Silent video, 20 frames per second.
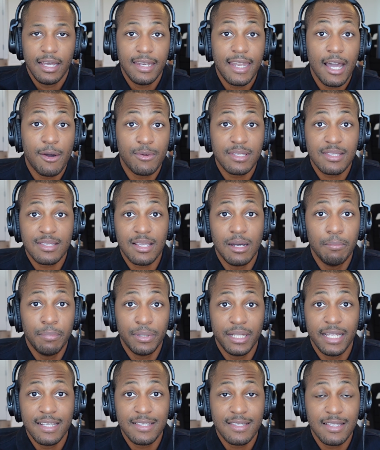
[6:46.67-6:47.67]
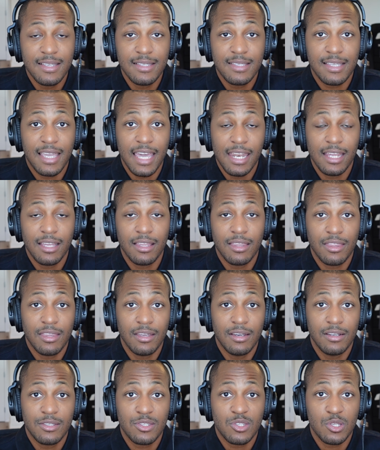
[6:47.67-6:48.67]
Now, in some places, getting
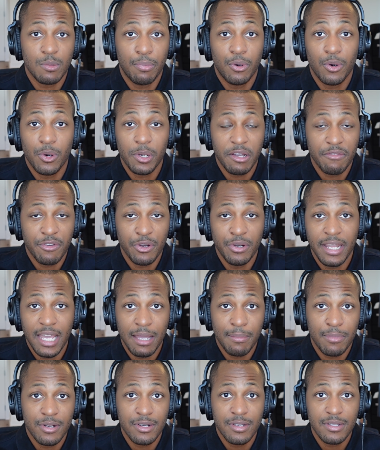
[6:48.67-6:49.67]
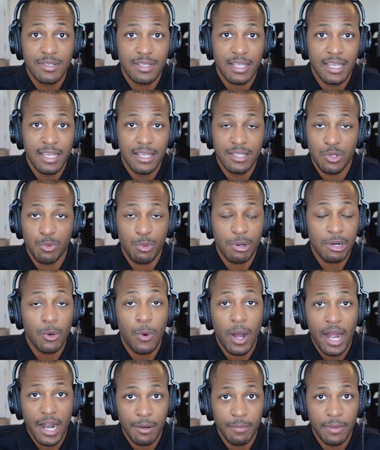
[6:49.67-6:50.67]
the support of your neighbors is a
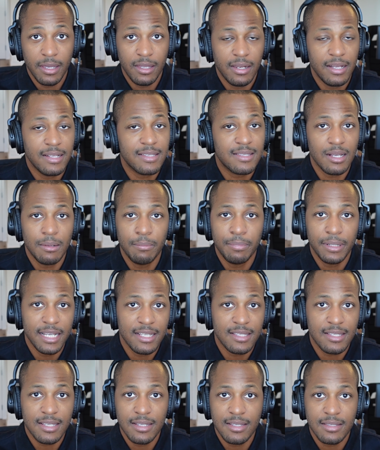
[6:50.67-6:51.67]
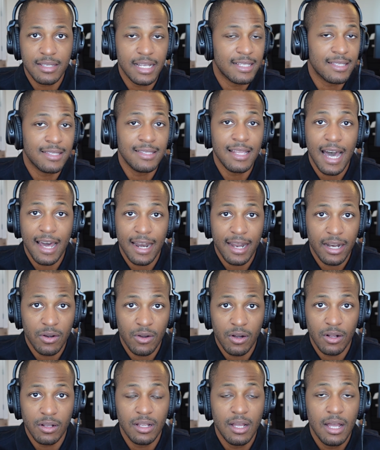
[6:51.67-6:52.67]
requirement. In some places, it's not at
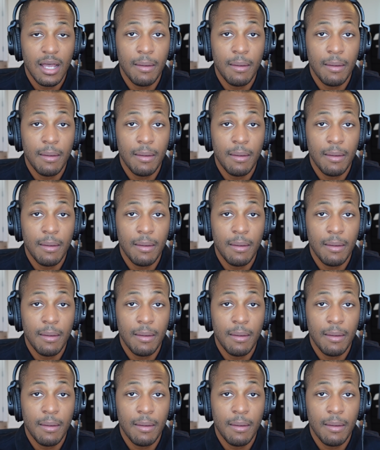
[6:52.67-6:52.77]
all.